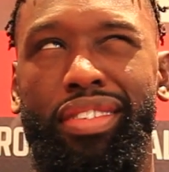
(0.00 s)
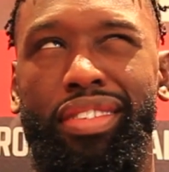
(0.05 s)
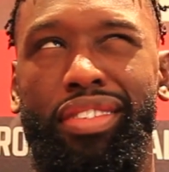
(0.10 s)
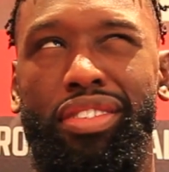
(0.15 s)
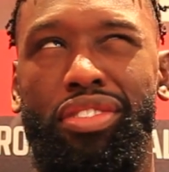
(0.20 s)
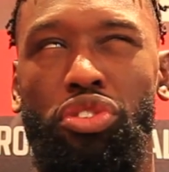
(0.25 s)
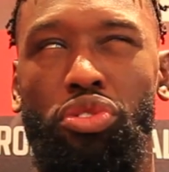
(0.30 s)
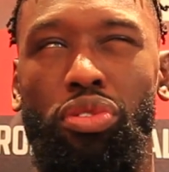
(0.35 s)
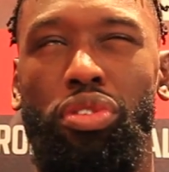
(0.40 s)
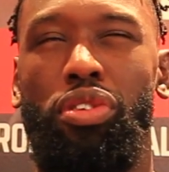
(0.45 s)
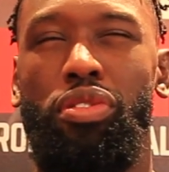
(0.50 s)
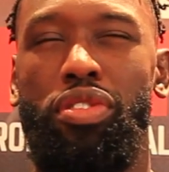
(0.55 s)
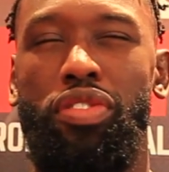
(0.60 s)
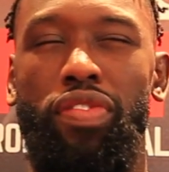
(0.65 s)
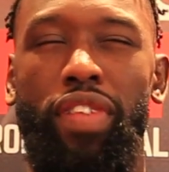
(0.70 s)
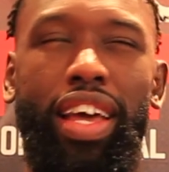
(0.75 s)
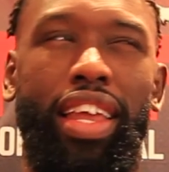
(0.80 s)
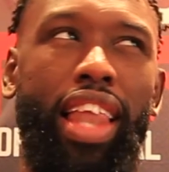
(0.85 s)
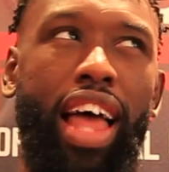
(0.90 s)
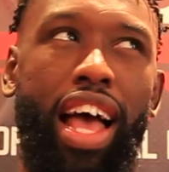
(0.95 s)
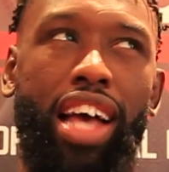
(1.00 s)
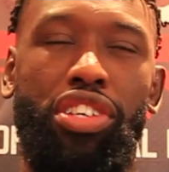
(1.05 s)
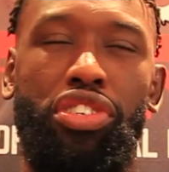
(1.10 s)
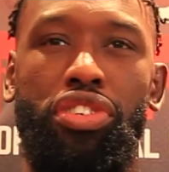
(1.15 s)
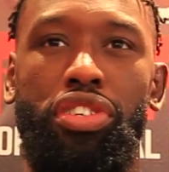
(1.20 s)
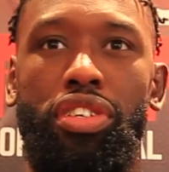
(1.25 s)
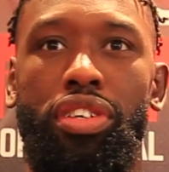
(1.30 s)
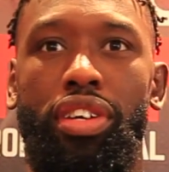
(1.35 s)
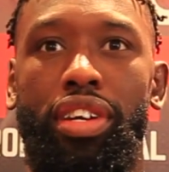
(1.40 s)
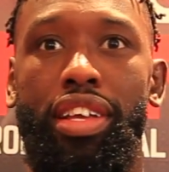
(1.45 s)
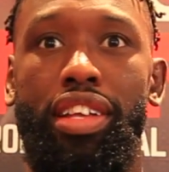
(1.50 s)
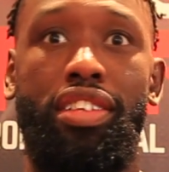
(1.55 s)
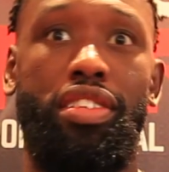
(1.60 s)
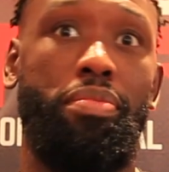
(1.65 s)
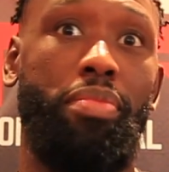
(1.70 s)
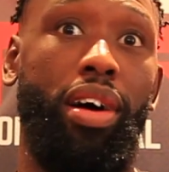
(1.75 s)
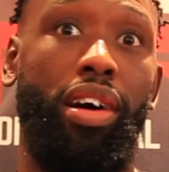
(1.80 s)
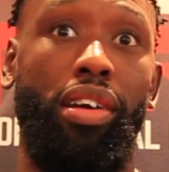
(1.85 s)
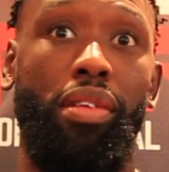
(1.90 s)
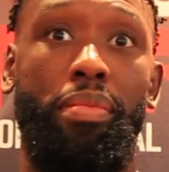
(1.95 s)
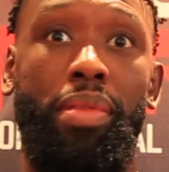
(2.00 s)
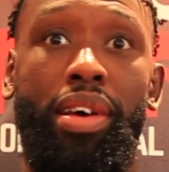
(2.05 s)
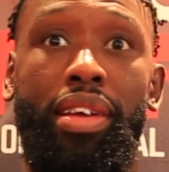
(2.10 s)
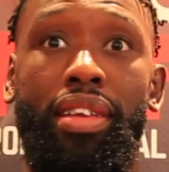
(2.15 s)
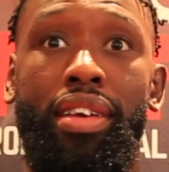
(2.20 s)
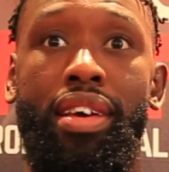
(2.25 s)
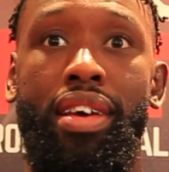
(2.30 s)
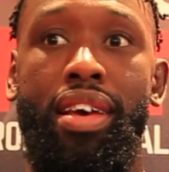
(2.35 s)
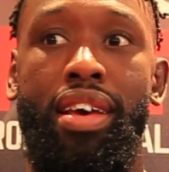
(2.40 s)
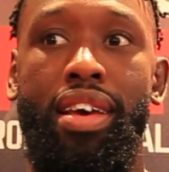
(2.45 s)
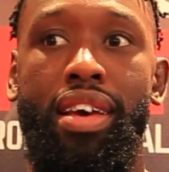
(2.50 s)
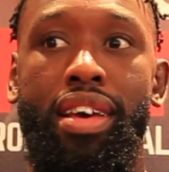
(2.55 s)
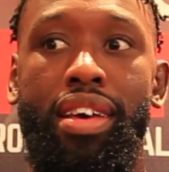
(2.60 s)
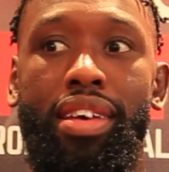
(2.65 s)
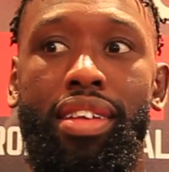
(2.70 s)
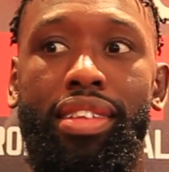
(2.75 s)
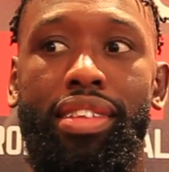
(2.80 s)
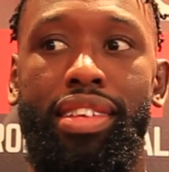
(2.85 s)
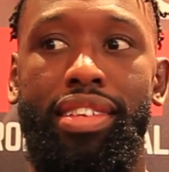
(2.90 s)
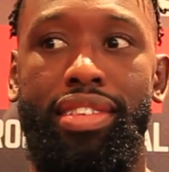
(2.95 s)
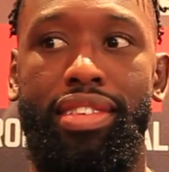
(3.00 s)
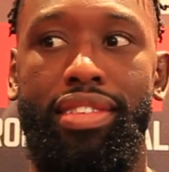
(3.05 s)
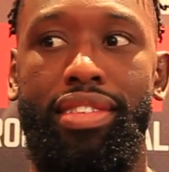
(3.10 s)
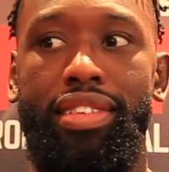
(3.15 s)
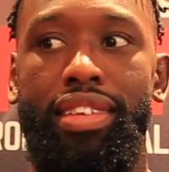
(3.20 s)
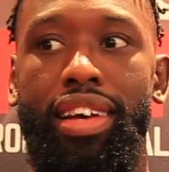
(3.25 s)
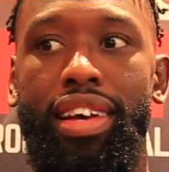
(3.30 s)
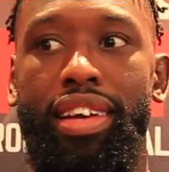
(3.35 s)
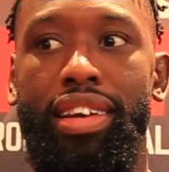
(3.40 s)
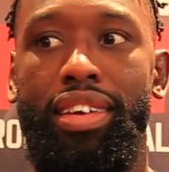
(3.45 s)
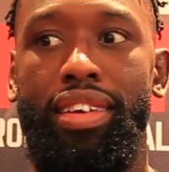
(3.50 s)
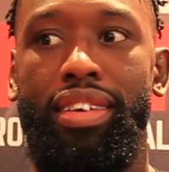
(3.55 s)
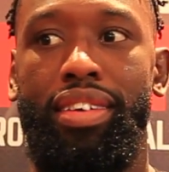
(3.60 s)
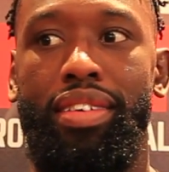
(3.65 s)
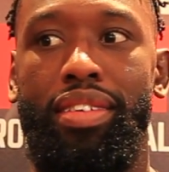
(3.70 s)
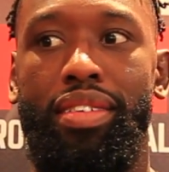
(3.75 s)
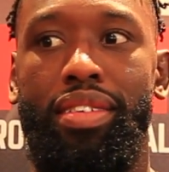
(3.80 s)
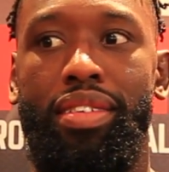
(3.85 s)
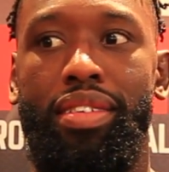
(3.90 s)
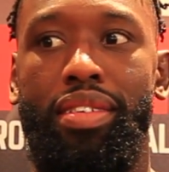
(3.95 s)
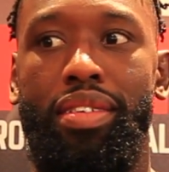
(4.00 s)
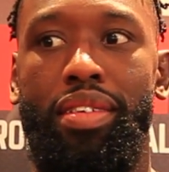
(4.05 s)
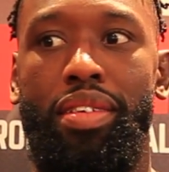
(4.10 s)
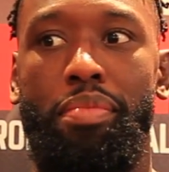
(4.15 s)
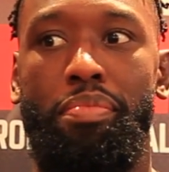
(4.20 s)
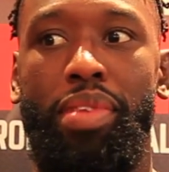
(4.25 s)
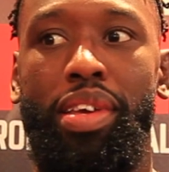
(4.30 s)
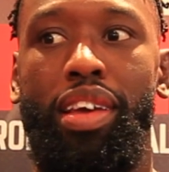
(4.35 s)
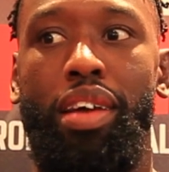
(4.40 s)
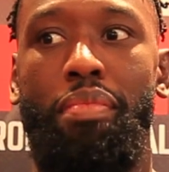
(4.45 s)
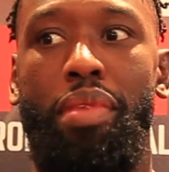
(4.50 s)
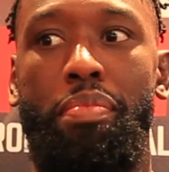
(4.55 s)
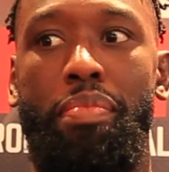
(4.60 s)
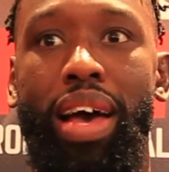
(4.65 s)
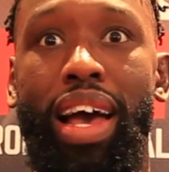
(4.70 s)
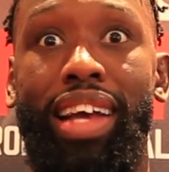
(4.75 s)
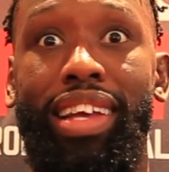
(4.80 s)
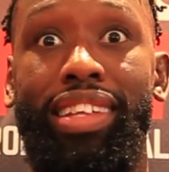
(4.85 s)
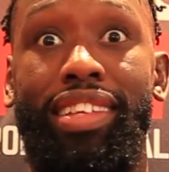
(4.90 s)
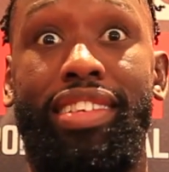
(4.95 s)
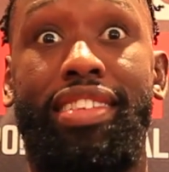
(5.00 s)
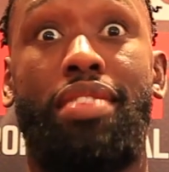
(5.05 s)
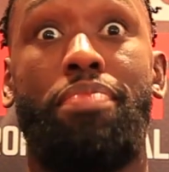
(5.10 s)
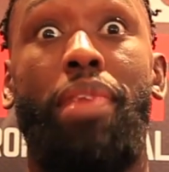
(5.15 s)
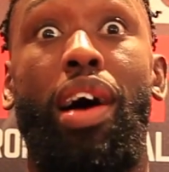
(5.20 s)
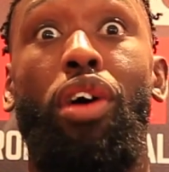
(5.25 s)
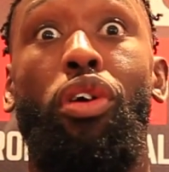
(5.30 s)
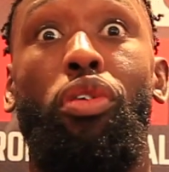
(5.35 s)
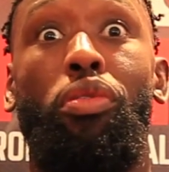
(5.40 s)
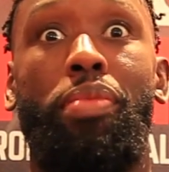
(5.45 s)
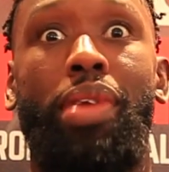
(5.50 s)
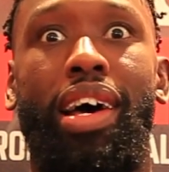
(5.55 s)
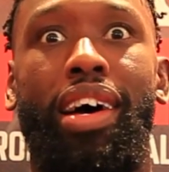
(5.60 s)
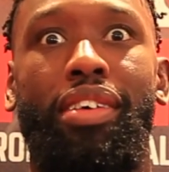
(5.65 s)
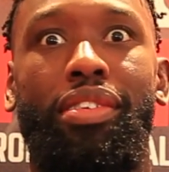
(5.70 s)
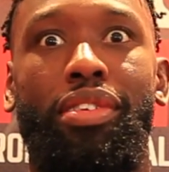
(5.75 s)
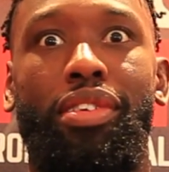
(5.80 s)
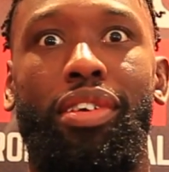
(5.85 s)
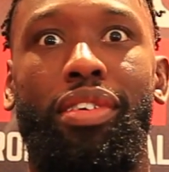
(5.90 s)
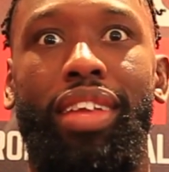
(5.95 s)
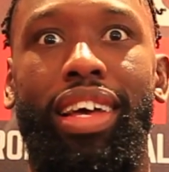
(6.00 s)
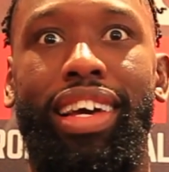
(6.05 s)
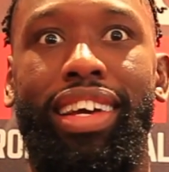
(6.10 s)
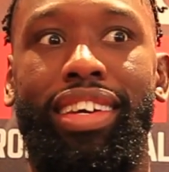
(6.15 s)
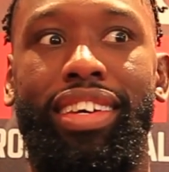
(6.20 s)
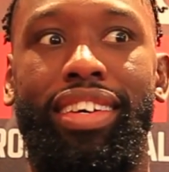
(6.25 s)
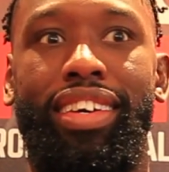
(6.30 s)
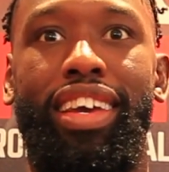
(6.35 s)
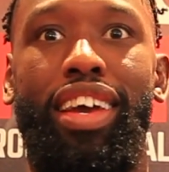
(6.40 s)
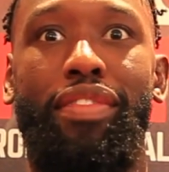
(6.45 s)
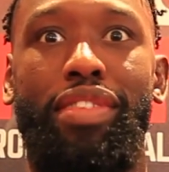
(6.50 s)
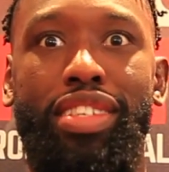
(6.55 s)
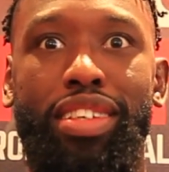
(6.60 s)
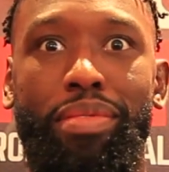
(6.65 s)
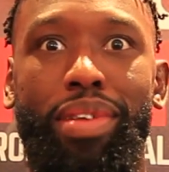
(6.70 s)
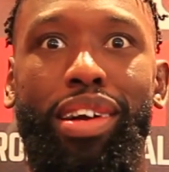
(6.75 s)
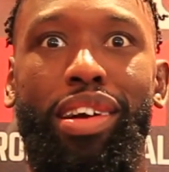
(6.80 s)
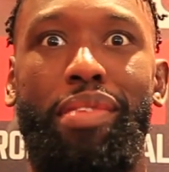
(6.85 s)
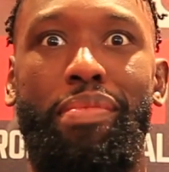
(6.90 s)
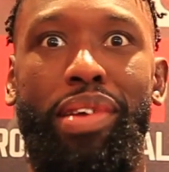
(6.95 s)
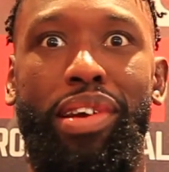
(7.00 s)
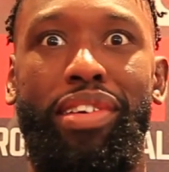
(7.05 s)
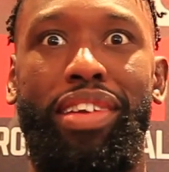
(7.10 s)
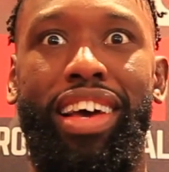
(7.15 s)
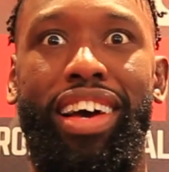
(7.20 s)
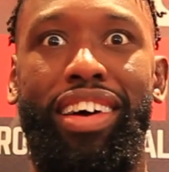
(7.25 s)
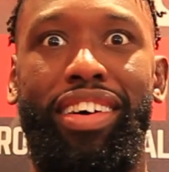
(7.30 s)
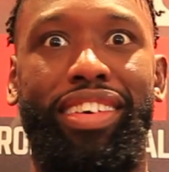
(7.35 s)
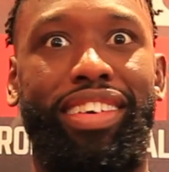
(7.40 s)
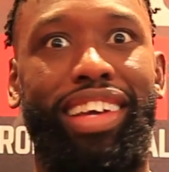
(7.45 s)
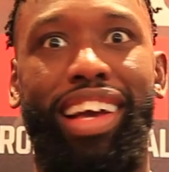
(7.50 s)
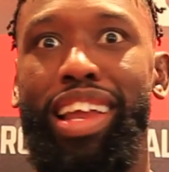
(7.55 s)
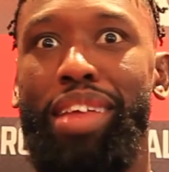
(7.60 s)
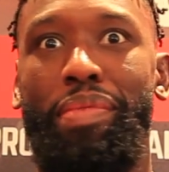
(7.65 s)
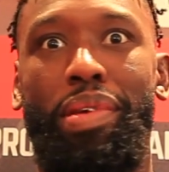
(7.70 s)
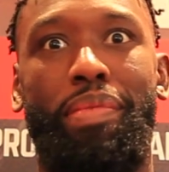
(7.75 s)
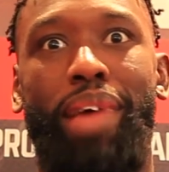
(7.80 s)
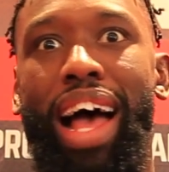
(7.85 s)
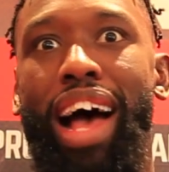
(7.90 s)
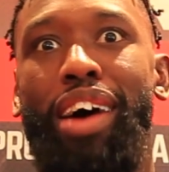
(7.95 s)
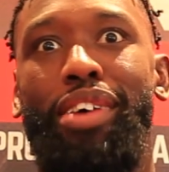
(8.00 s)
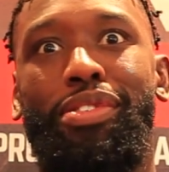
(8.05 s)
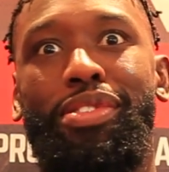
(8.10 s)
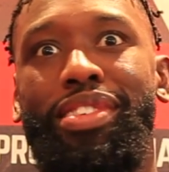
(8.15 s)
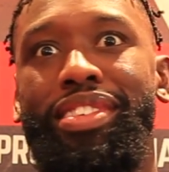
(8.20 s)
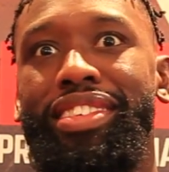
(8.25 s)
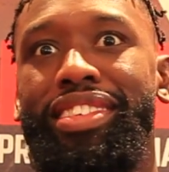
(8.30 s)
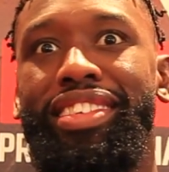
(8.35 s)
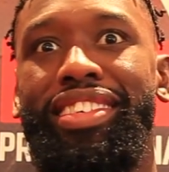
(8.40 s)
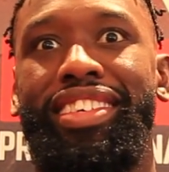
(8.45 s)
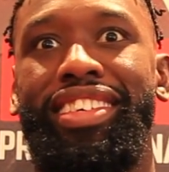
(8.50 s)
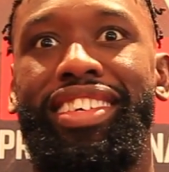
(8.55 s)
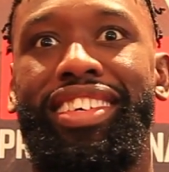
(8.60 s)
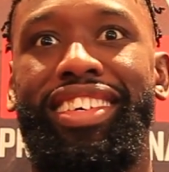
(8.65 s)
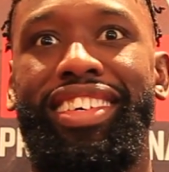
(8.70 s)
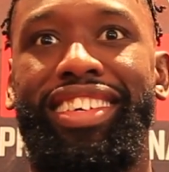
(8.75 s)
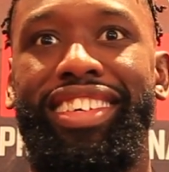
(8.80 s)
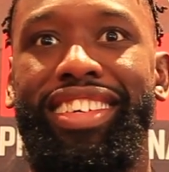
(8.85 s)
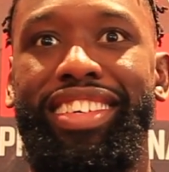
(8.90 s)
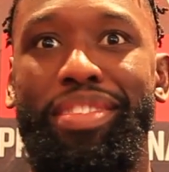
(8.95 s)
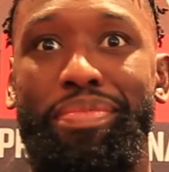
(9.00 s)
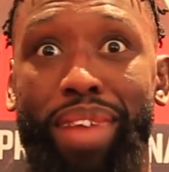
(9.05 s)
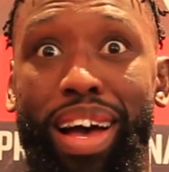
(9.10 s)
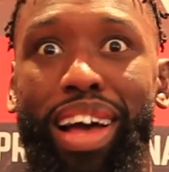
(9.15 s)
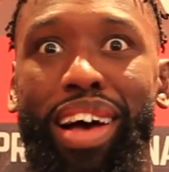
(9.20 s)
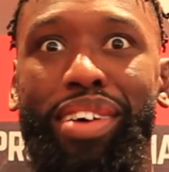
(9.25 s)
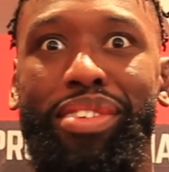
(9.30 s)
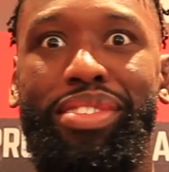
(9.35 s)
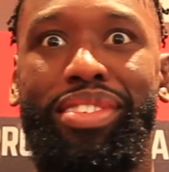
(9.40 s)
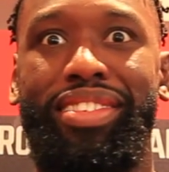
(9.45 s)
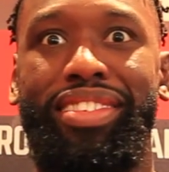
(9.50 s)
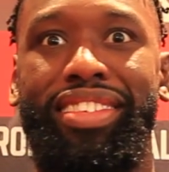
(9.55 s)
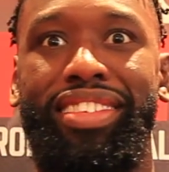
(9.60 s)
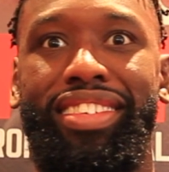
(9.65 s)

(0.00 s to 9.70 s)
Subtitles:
short notice fight last year against Magomed, this is like me coming back, and this is my home now. You know, like every time I come here now, you got to be my house. It's my house.